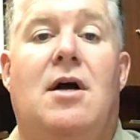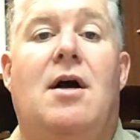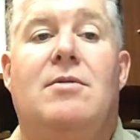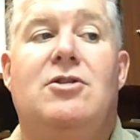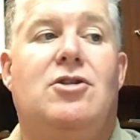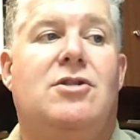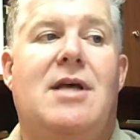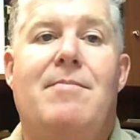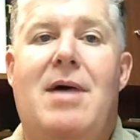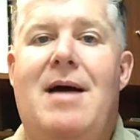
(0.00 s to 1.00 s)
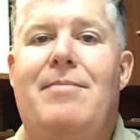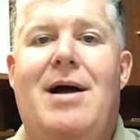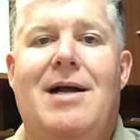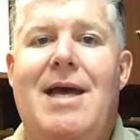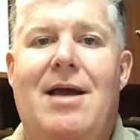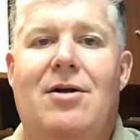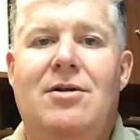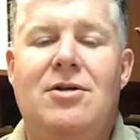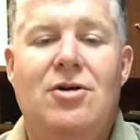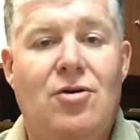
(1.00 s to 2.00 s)
uh, let's just say mom pa
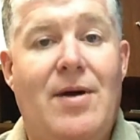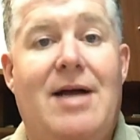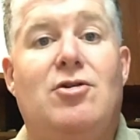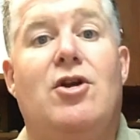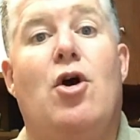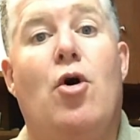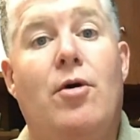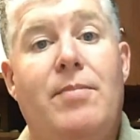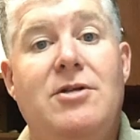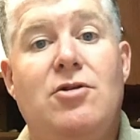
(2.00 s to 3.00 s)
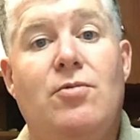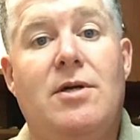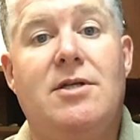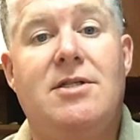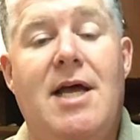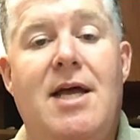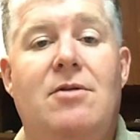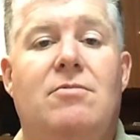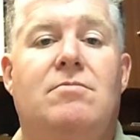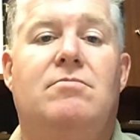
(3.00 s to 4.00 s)
kettle, who actually own a piece of real estate.